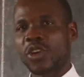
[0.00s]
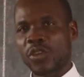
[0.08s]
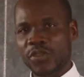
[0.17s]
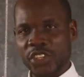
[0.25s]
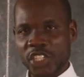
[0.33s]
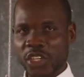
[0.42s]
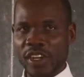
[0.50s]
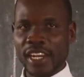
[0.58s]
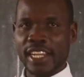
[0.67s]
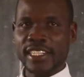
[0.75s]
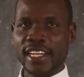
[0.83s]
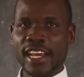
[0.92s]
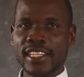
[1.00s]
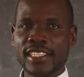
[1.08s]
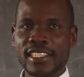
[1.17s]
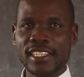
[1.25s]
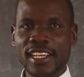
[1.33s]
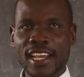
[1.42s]
official
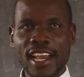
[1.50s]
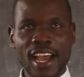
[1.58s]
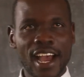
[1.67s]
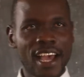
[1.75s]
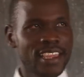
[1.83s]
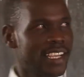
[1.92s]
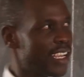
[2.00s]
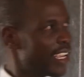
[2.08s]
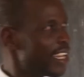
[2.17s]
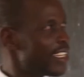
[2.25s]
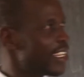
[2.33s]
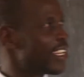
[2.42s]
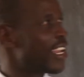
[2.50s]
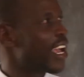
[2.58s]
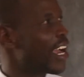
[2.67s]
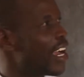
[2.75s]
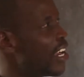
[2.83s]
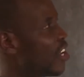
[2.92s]
letters. And again
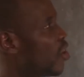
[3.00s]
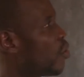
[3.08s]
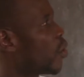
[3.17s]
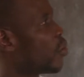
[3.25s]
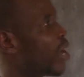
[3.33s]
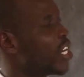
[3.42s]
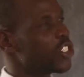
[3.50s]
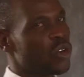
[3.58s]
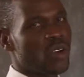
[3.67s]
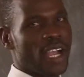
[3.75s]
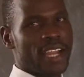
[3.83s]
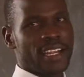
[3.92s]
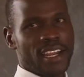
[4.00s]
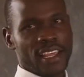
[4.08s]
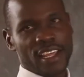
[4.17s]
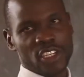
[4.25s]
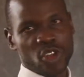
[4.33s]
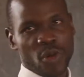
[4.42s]
here, we want to look at
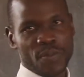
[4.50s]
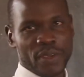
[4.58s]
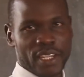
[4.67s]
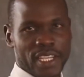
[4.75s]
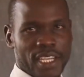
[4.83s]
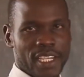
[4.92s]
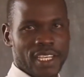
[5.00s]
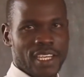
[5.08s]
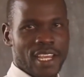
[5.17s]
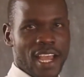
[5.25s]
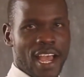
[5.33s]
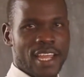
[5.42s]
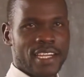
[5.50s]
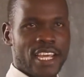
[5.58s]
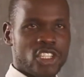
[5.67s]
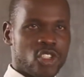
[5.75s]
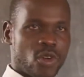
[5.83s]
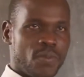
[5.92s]
another topic. And
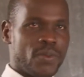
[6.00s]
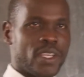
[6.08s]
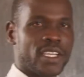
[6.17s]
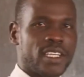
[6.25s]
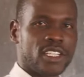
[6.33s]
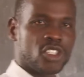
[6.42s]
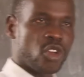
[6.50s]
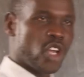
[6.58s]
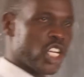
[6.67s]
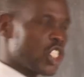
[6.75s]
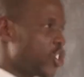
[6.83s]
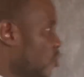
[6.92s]
that topic is going